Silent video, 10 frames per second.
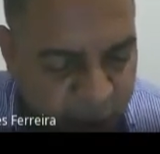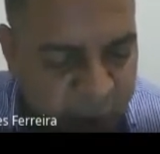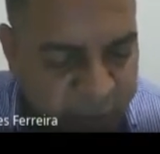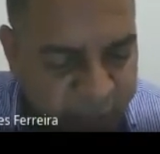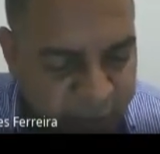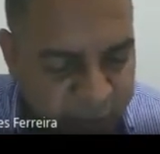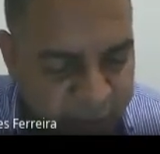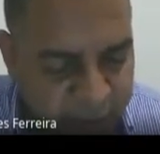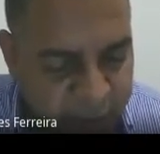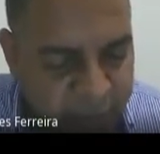of
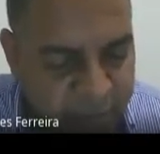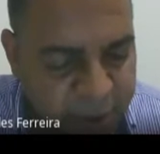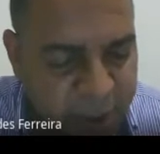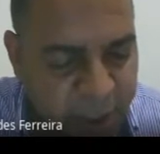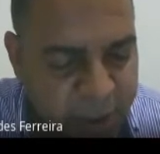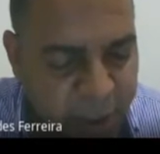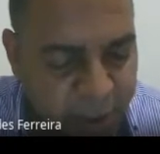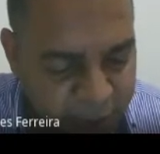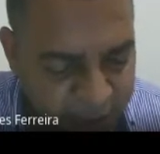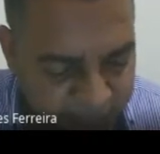be
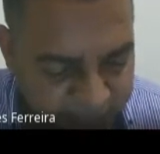adaptive.